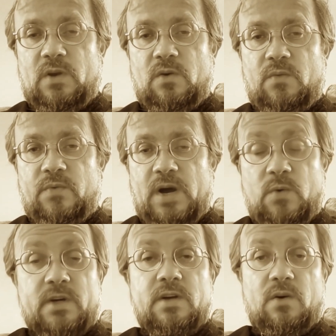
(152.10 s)
of
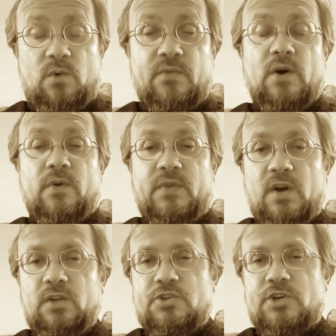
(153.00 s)
our of our
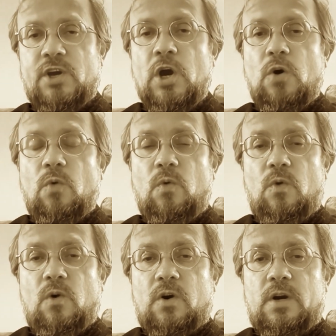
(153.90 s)
theology
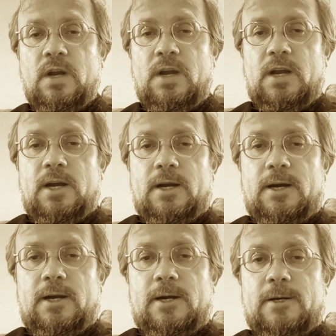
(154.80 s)
or
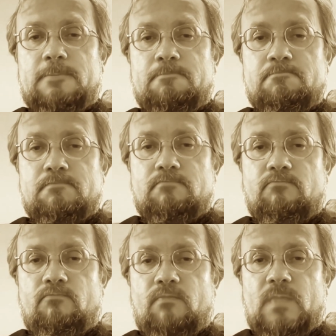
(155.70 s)
um,
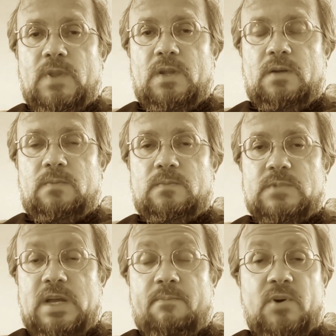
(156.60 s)

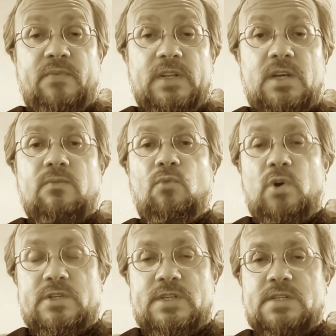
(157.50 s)
some prophetic
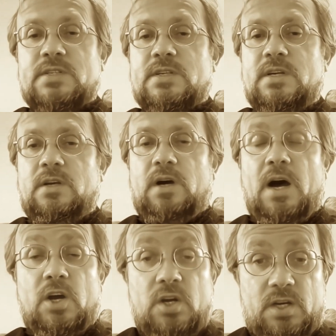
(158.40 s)
voices
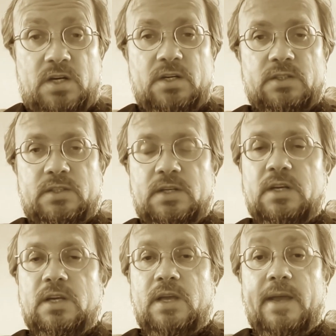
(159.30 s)
are heard
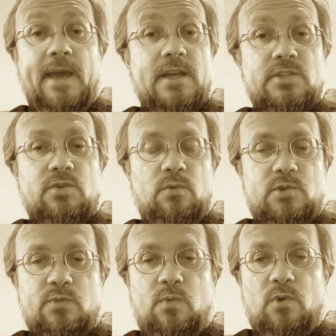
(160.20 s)
against
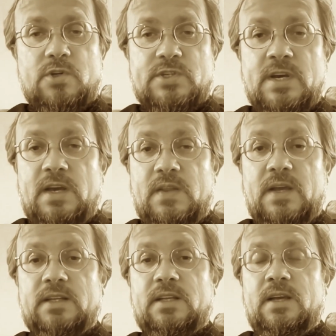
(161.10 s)
those wars
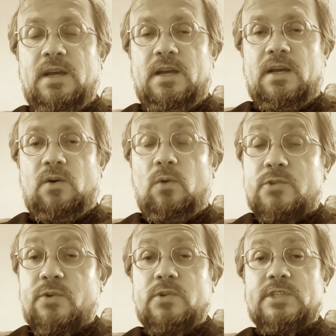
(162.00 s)
that
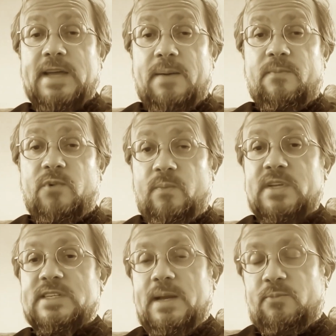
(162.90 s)
also stem from the
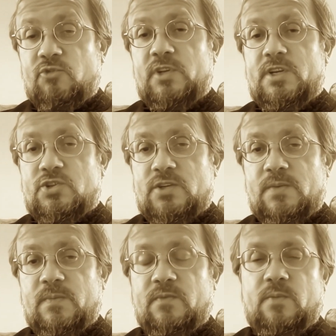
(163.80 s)
same tradition,
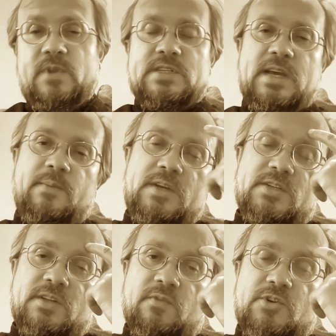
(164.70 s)
from the same
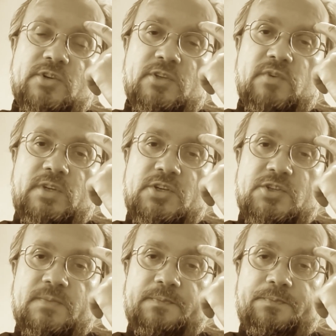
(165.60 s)
Eastern Christian tradition.